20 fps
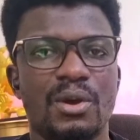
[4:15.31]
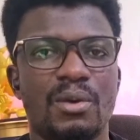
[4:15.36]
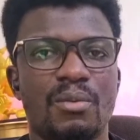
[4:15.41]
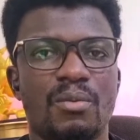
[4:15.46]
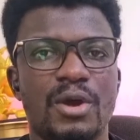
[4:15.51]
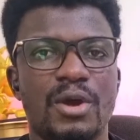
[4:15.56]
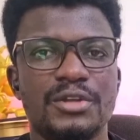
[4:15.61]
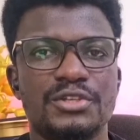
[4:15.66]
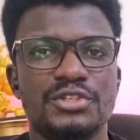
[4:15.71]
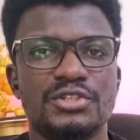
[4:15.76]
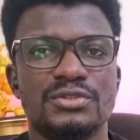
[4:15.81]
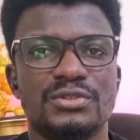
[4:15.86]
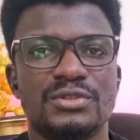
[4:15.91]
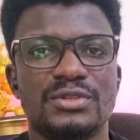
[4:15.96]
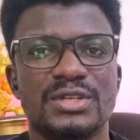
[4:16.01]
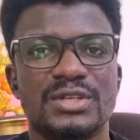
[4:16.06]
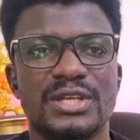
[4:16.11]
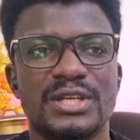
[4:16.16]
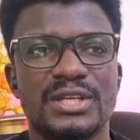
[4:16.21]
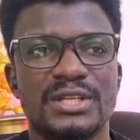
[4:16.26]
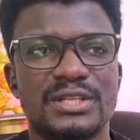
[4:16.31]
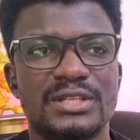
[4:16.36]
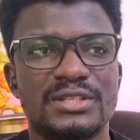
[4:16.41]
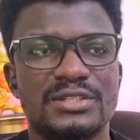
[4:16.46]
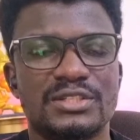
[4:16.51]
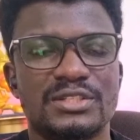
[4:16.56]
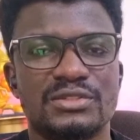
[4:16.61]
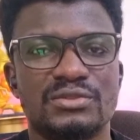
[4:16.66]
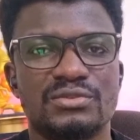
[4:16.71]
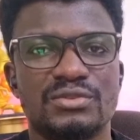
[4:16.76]
What you should do in
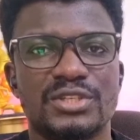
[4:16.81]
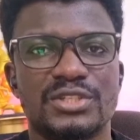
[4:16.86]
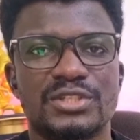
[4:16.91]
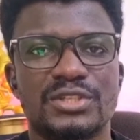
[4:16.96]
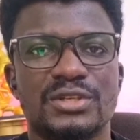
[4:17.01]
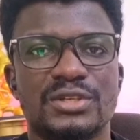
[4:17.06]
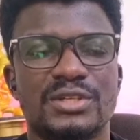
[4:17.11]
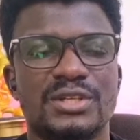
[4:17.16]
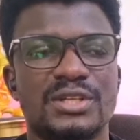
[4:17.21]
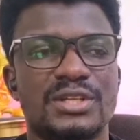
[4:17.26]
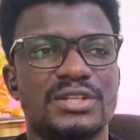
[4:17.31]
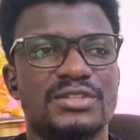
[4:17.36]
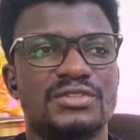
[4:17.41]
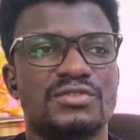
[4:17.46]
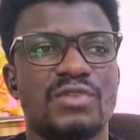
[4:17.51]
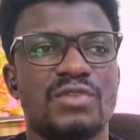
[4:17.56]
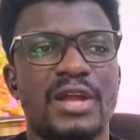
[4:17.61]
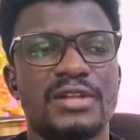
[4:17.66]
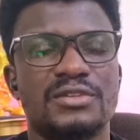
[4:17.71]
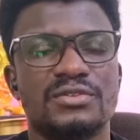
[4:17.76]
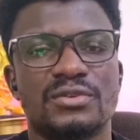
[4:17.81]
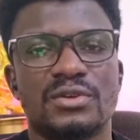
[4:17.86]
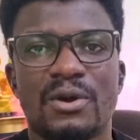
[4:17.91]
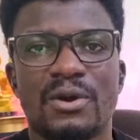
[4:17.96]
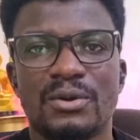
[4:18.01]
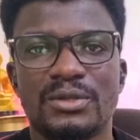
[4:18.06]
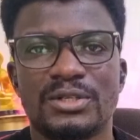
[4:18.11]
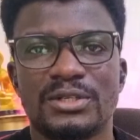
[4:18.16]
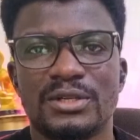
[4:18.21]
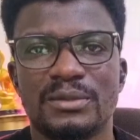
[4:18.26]
this situation is try to
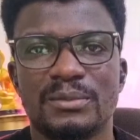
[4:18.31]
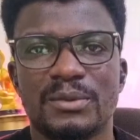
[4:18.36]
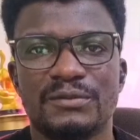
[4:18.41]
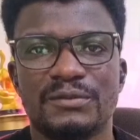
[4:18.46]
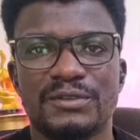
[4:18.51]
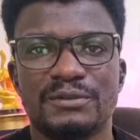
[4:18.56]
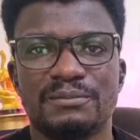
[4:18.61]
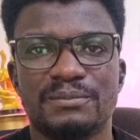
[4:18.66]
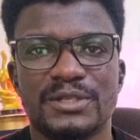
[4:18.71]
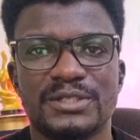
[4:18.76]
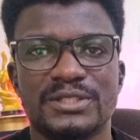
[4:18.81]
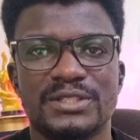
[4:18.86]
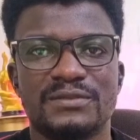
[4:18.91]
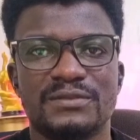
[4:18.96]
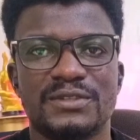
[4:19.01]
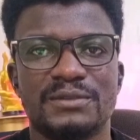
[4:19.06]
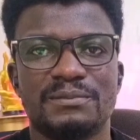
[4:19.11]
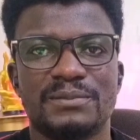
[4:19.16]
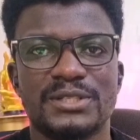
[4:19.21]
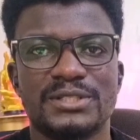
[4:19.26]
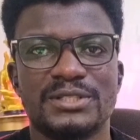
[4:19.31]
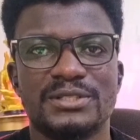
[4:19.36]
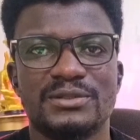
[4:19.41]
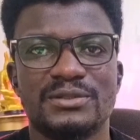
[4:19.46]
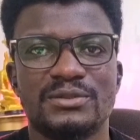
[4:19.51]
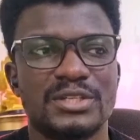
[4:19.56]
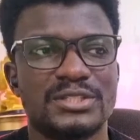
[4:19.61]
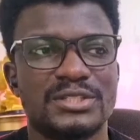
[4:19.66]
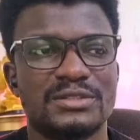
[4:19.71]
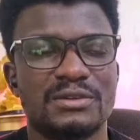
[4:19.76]
call the name of the person. If the person
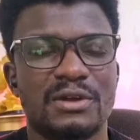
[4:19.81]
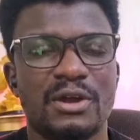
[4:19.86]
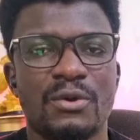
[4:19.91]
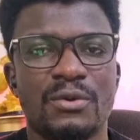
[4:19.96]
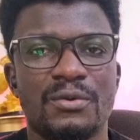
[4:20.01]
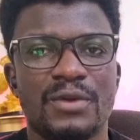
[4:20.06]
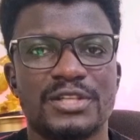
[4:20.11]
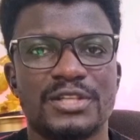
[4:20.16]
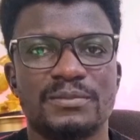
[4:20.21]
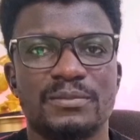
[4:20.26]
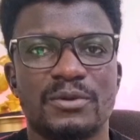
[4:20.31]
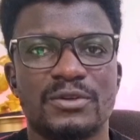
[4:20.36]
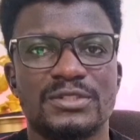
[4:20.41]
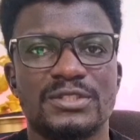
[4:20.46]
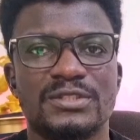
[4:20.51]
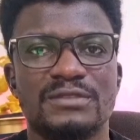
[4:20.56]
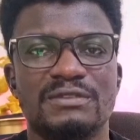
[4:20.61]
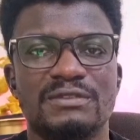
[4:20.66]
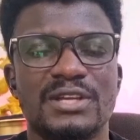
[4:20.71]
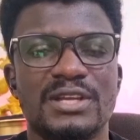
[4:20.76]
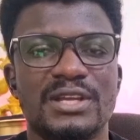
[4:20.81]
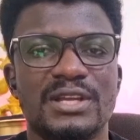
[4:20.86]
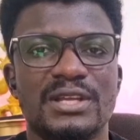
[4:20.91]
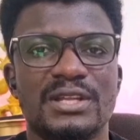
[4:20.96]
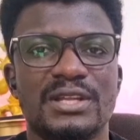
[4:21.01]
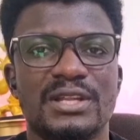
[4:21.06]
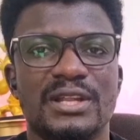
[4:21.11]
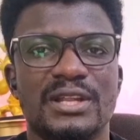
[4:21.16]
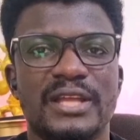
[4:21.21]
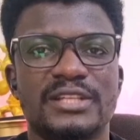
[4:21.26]
is unresponsive,
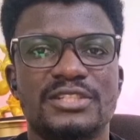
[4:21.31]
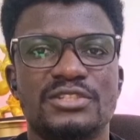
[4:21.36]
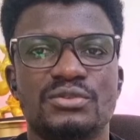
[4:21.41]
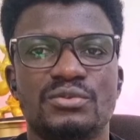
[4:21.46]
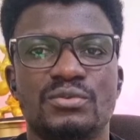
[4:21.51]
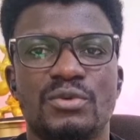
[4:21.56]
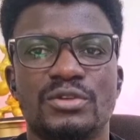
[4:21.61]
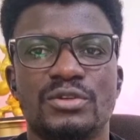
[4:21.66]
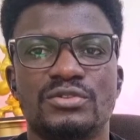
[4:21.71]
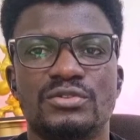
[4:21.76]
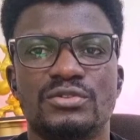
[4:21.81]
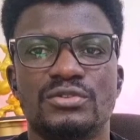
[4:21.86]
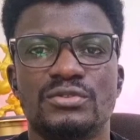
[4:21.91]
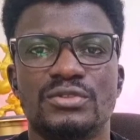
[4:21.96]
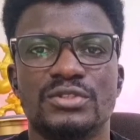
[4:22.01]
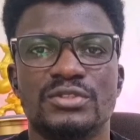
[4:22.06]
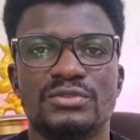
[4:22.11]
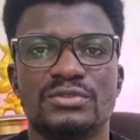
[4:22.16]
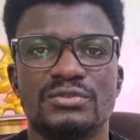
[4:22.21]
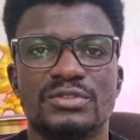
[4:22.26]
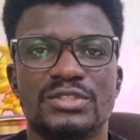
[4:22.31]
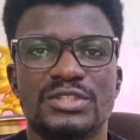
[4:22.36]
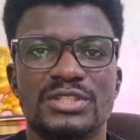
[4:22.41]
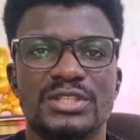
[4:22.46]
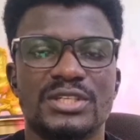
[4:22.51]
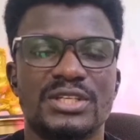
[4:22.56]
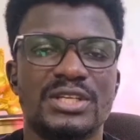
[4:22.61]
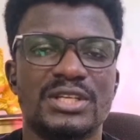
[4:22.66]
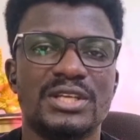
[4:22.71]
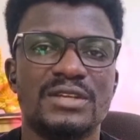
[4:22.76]
the next thing you want to do is to
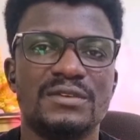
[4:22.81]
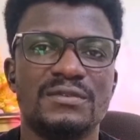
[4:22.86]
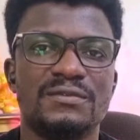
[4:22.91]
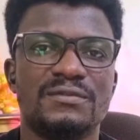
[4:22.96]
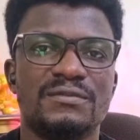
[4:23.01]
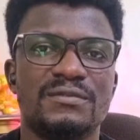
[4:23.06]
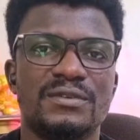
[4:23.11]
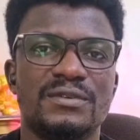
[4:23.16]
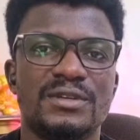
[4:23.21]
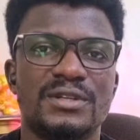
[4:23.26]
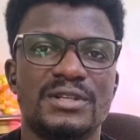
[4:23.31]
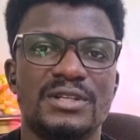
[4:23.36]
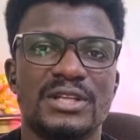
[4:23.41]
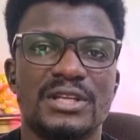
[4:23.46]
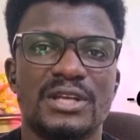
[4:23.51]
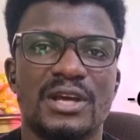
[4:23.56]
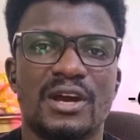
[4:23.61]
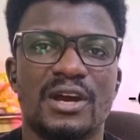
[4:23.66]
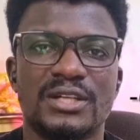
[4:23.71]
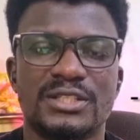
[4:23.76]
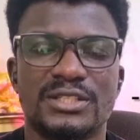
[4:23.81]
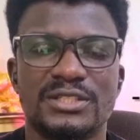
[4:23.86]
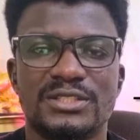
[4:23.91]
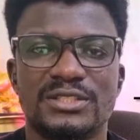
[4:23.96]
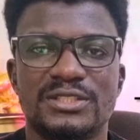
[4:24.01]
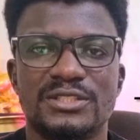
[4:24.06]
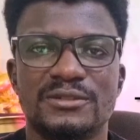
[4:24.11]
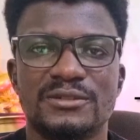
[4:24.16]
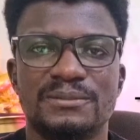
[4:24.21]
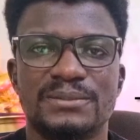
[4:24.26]
see if the heart is
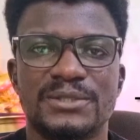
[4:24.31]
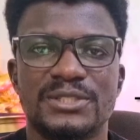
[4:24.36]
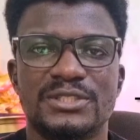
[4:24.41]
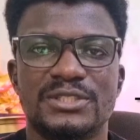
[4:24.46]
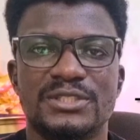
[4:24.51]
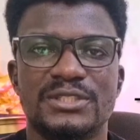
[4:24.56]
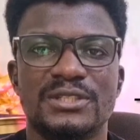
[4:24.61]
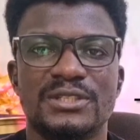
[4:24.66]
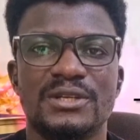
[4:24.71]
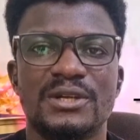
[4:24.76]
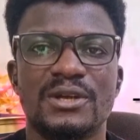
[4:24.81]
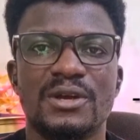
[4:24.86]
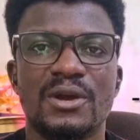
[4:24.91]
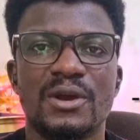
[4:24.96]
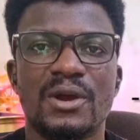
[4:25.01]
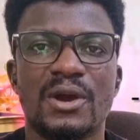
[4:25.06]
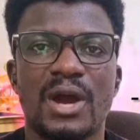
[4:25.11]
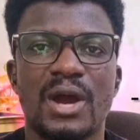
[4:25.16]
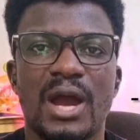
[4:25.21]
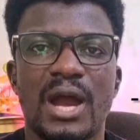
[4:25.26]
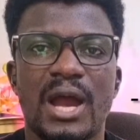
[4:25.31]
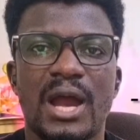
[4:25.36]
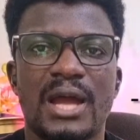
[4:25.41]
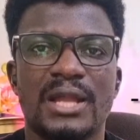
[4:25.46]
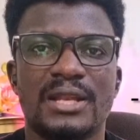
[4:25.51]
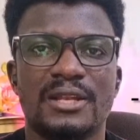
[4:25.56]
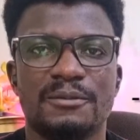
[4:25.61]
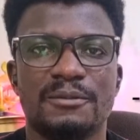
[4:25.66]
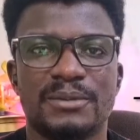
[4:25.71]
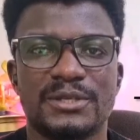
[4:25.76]
still beating
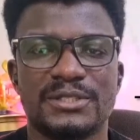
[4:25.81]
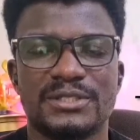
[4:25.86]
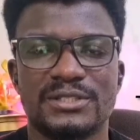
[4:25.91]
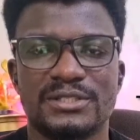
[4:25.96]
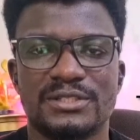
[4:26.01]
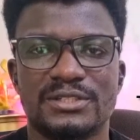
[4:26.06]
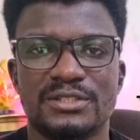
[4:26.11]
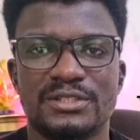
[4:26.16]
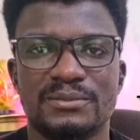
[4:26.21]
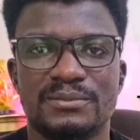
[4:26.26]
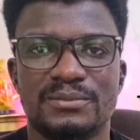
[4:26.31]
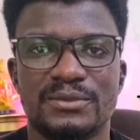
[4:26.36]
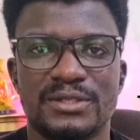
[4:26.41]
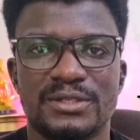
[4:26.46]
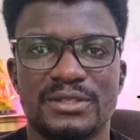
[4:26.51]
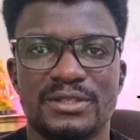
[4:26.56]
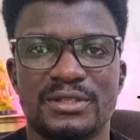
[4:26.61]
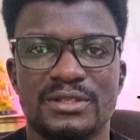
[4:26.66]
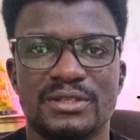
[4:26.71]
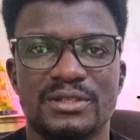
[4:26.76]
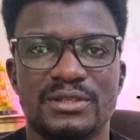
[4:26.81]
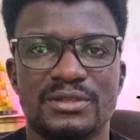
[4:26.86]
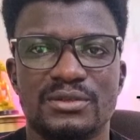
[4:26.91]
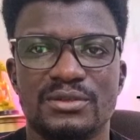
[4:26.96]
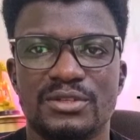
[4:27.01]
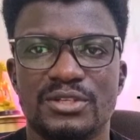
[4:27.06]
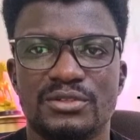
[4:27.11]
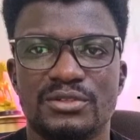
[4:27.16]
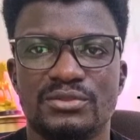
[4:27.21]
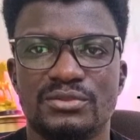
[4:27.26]
and the person is still breathing. You
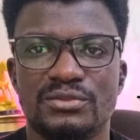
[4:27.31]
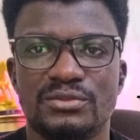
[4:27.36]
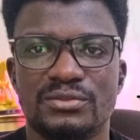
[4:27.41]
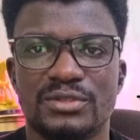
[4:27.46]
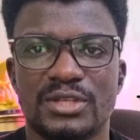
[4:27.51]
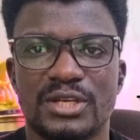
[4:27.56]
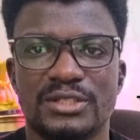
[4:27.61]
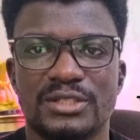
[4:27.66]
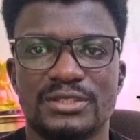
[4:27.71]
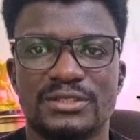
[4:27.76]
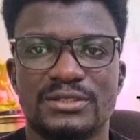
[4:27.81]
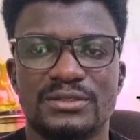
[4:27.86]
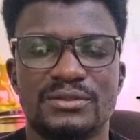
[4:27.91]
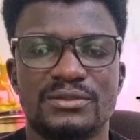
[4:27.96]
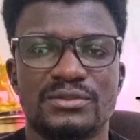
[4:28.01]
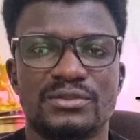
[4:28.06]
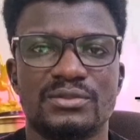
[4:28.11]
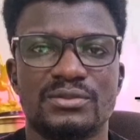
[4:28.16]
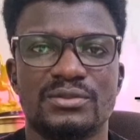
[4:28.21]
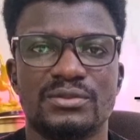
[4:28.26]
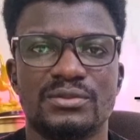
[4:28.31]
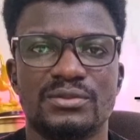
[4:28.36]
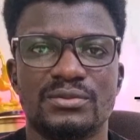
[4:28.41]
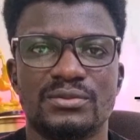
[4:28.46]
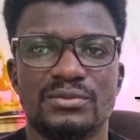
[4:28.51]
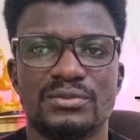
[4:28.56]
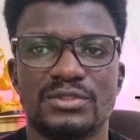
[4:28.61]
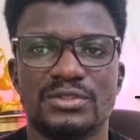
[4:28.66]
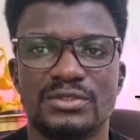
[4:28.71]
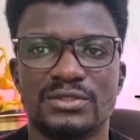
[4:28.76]
need to do that. So you
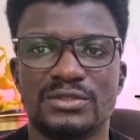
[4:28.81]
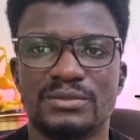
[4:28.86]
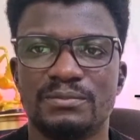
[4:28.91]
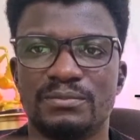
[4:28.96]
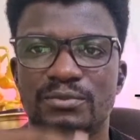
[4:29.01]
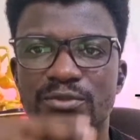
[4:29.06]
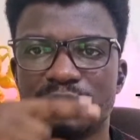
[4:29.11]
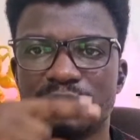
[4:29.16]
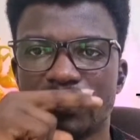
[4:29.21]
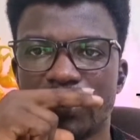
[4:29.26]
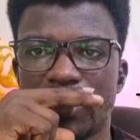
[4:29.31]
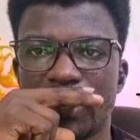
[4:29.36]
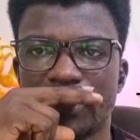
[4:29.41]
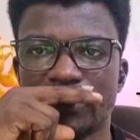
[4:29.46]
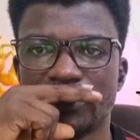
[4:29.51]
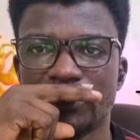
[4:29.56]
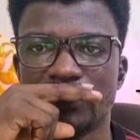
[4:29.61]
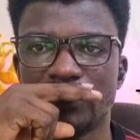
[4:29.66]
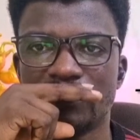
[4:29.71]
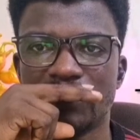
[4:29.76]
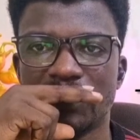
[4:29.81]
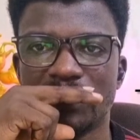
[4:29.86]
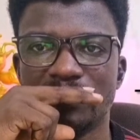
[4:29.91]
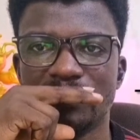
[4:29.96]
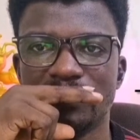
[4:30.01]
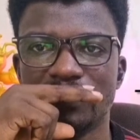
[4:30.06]
put your hands over